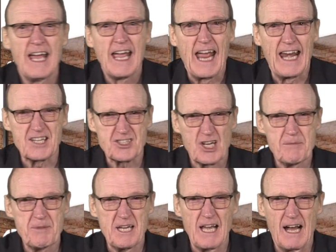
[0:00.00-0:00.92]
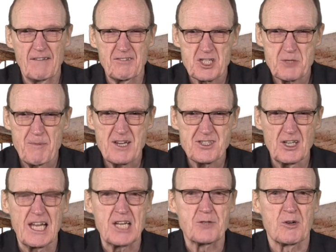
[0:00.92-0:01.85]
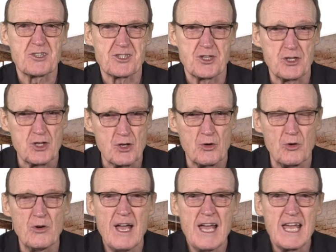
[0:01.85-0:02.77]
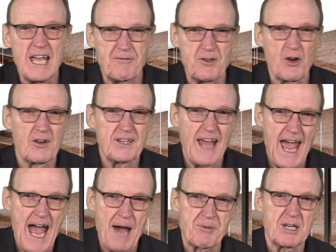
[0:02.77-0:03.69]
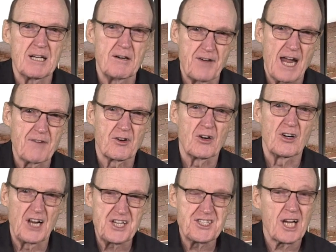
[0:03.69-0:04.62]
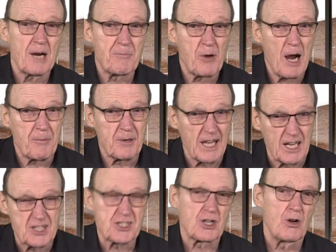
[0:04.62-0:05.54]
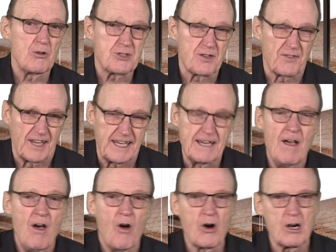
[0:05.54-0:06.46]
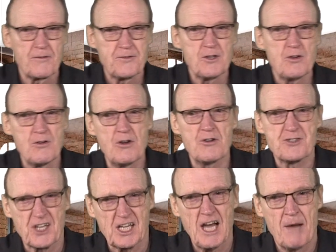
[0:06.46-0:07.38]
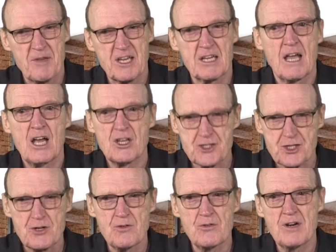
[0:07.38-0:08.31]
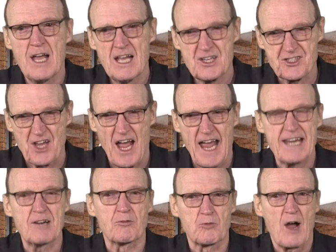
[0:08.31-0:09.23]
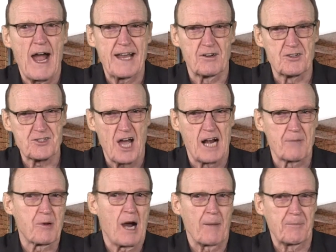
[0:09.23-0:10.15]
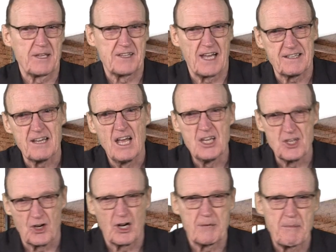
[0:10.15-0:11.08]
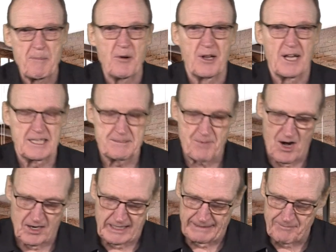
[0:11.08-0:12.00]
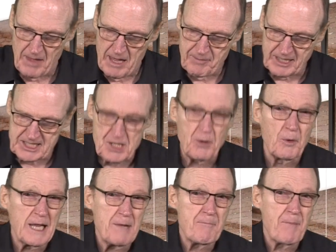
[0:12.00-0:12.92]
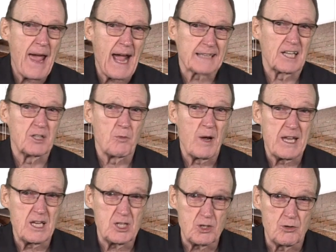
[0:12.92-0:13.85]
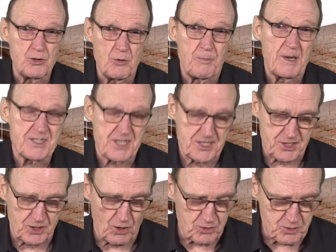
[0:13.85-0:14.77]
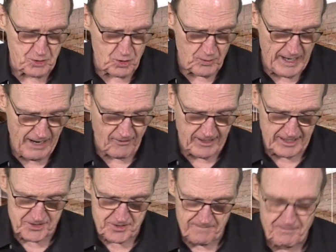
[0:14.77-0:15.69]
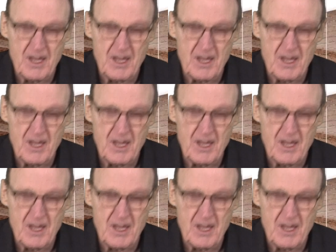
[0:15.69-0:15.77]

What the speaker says: And it's going to be of a special interest to you if you're in the habit of ever listing a property exclusively, or if you use the coming soon sign riders on a property that you're going to be putting on the market, because it will impact on the way you do business in those two areas.